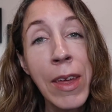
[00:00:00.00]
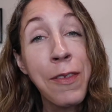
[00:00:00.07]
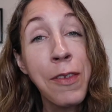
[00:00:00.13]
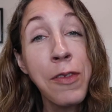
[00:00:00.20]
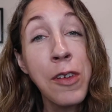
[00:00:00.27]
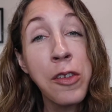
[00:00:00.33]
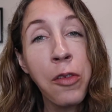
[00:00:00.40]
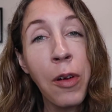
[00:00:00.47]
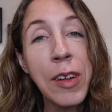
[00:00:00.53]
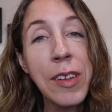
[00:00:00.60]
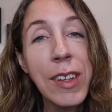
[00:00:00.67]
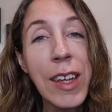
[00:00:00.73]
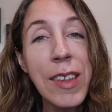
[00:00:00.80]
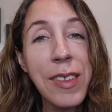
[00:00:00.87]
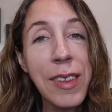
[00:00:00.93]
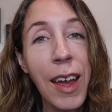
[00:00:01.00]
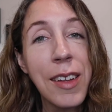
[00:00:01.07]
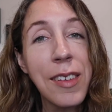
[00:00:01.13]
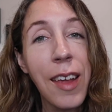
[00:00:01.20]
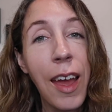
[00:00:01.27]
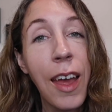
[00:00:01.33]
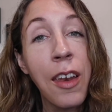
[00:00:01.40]
If you've enjoyed today's
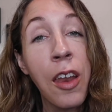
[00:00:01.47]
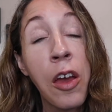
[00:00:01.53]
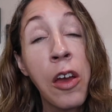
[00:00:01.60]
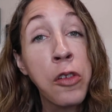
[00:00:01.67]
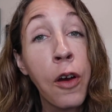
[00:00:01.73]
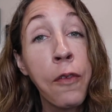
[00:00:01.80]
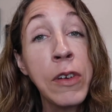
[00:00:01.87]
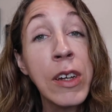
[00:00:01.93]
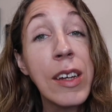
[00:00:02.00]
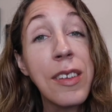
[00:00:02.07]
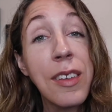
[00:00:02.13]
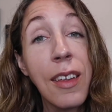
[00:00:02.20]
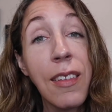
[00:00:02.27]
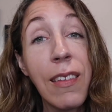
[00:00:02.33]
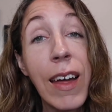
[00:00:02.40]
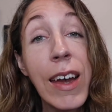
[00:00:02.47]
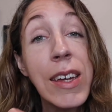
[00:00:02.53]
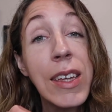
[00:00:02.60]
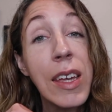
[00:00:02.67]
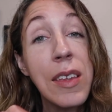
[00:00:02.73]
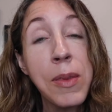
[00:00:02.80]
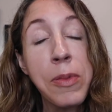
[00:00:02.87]
content, don't forget to
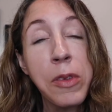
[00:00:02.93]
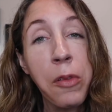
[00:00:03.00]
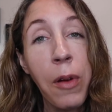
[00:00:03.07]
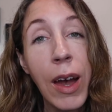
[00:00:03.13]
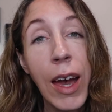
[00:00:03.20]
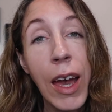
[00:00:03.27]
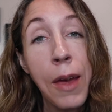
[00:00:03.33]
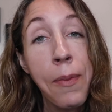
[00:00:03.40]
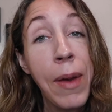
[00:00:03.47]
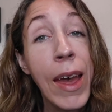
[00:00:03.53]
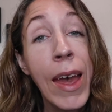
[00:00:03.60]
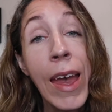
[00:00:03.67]
like, subscribe,